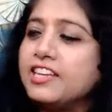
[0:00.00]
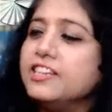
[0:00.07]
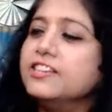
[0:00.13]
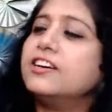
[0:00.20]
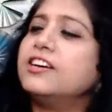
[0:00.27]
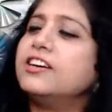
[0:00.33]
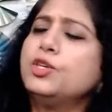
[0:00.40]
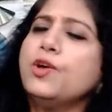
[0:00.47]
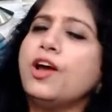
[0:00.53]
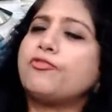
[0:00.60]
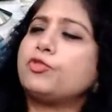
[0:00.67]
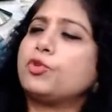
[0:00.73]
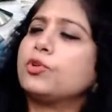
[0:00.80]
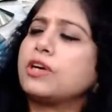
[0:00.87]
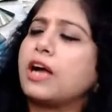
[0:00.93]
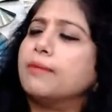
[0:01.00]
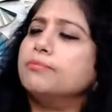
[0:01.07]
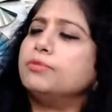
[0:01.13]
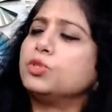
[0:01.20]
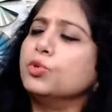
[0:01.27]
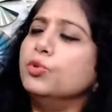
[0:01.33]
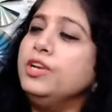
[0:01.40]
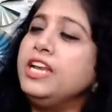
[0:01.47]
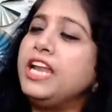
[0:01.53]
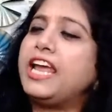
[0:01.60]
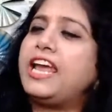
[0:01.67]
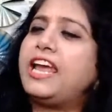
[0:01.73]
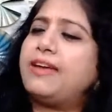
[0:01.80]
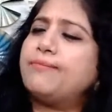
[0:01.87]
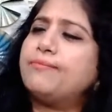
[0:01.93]
and here you have to come to
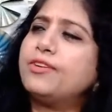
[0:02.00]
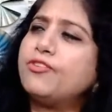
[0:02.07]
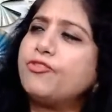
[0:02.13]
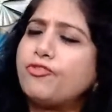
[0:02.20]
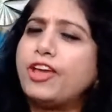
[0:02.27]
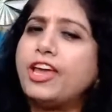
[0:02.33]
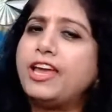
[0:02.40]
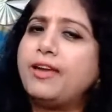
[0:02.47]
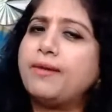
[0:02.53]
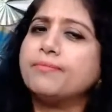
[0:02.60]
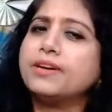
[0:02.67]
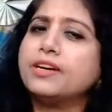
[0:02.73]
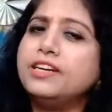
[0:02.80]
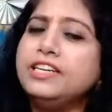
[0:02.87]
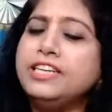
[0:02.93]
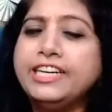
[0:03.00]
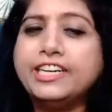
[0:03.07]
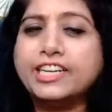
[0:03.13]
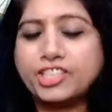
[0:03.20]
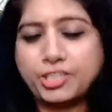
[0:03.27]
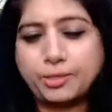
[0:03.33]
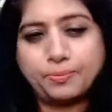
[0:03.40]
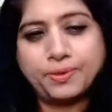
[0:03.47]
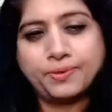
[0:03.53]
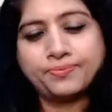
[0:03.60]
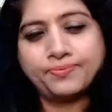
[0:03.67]
name, fame, leadership.